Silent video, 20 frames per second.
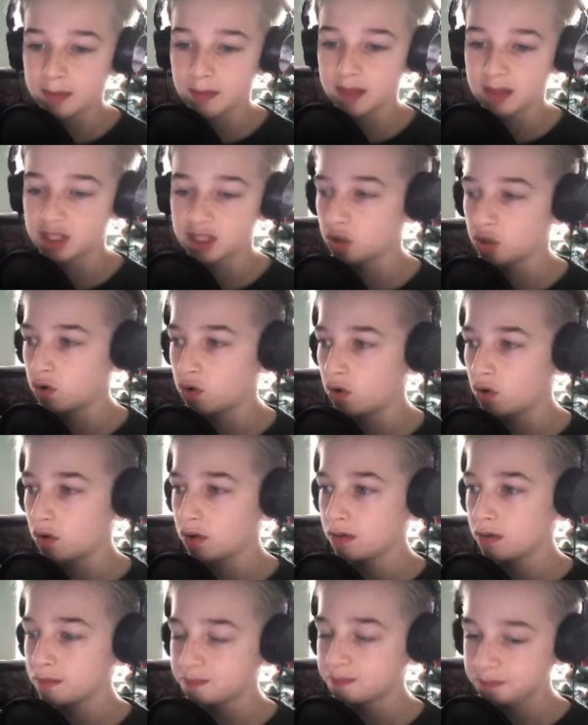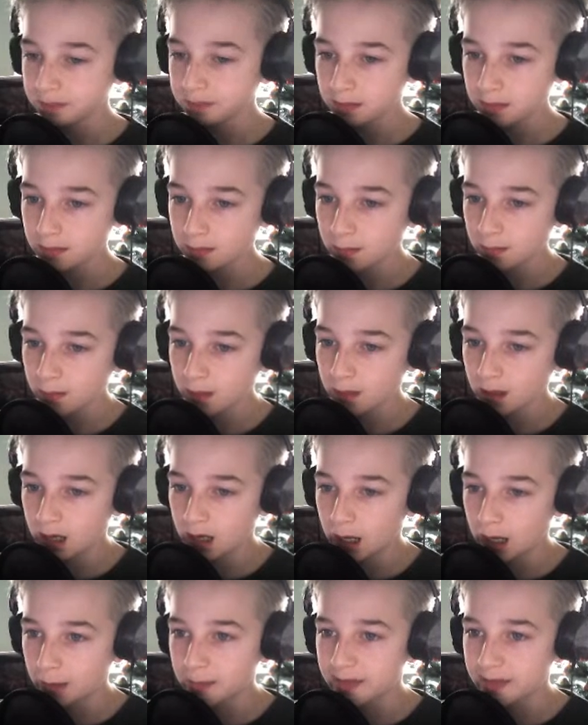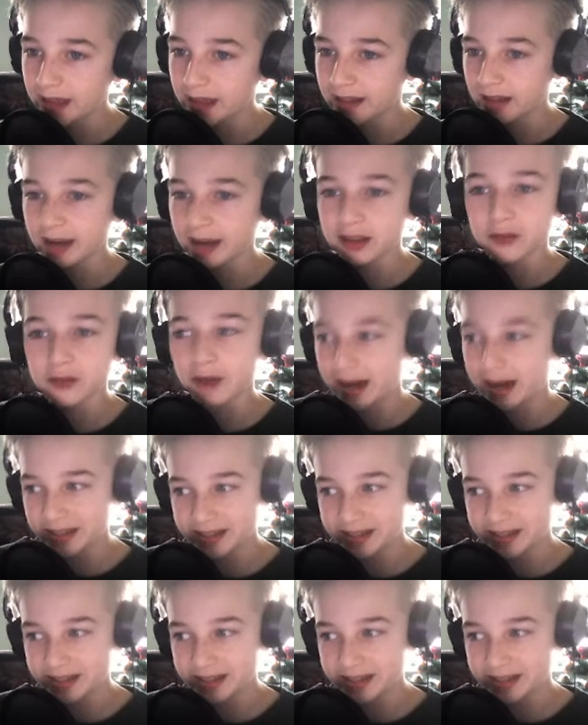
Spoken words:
a bit maybe mature.